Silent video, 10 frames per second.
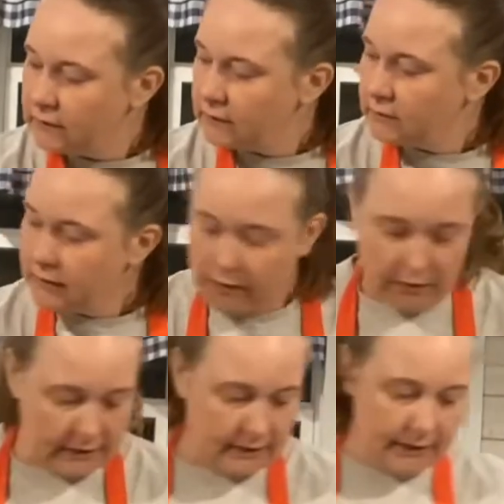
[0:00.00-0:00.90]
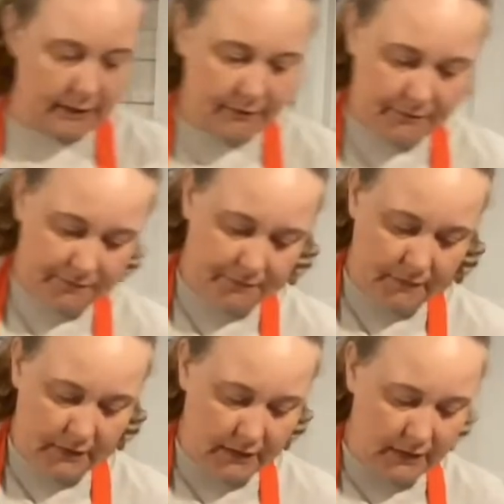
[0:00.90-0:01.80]
So let's see,
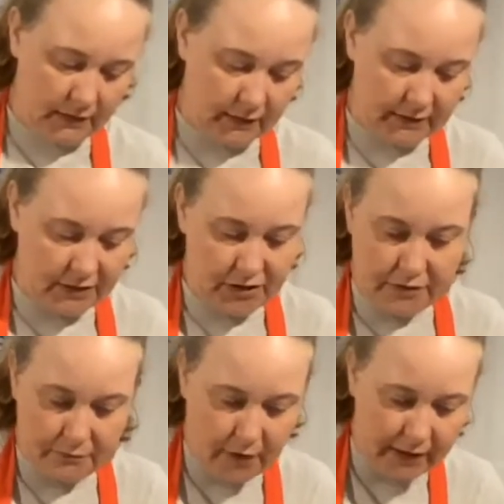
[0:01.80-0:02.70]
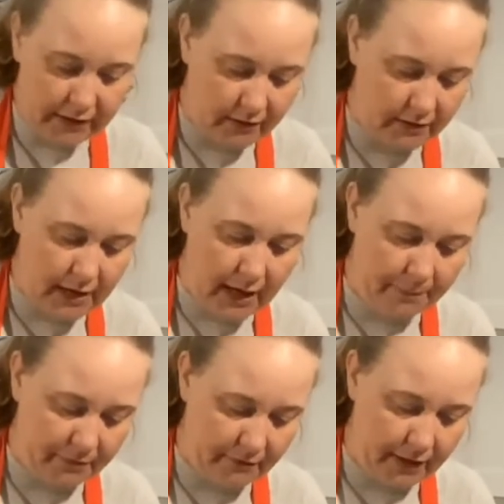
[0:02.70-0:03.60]
until it's just right at the top,
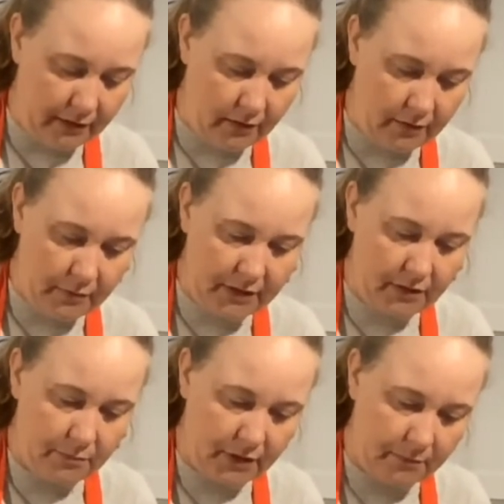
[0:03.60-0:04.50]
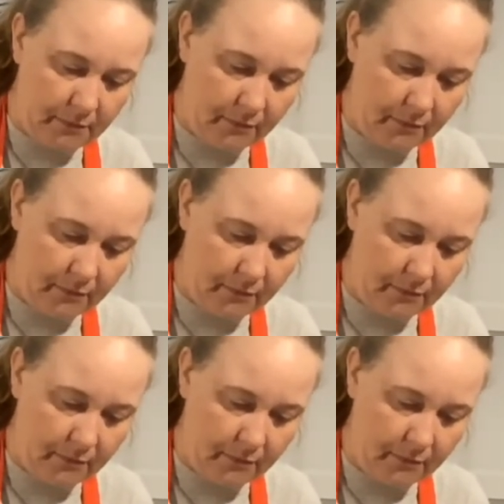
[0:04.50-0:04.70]
right all the way to the brim.